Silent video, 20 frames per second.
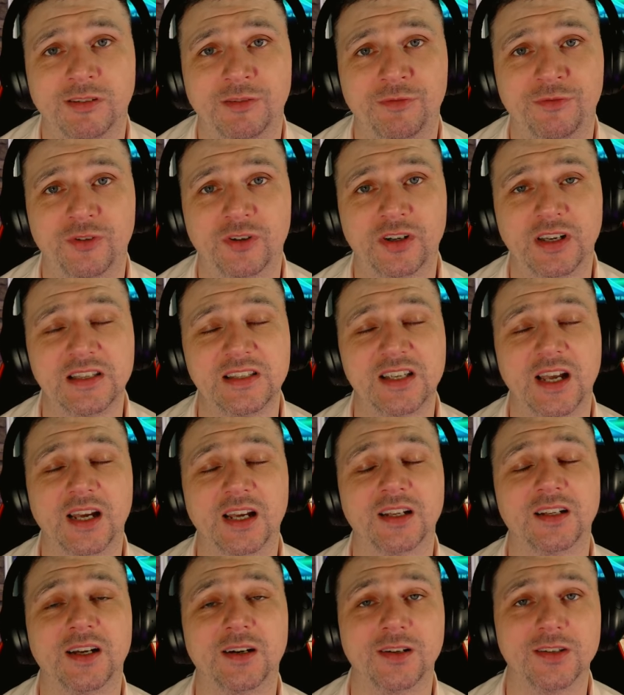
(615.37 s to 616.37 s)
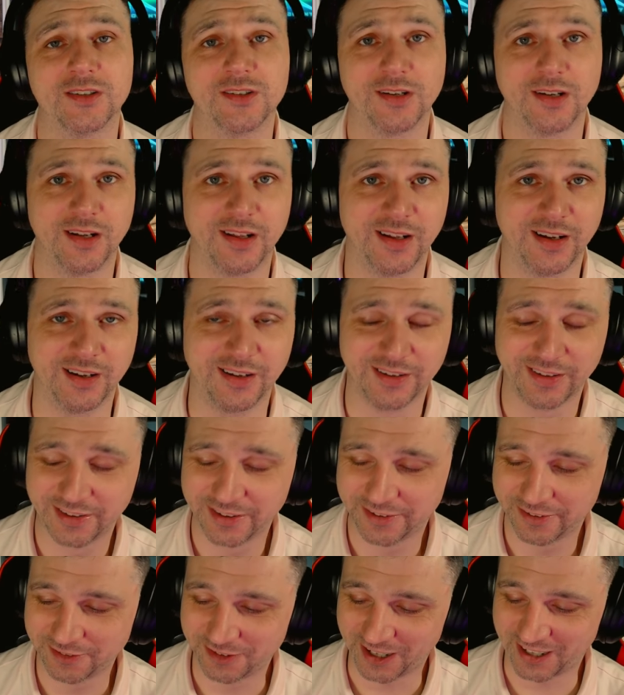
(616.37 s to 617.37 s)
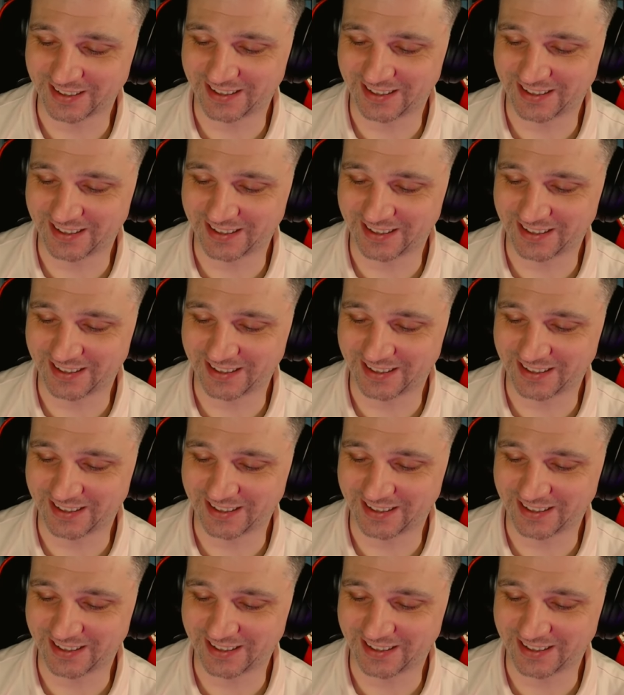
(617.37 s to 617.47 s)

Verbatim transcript: Fucking tired now listening to that. Right,